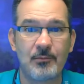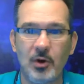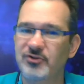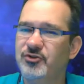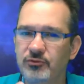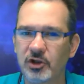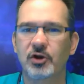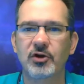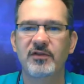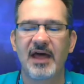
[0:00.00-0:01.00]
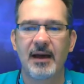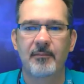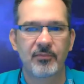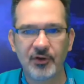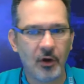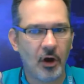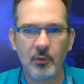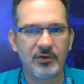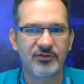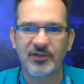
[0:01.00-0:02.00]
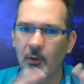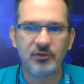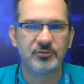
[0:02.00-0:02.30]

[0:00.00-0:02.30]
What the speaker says: Once you learn them, they always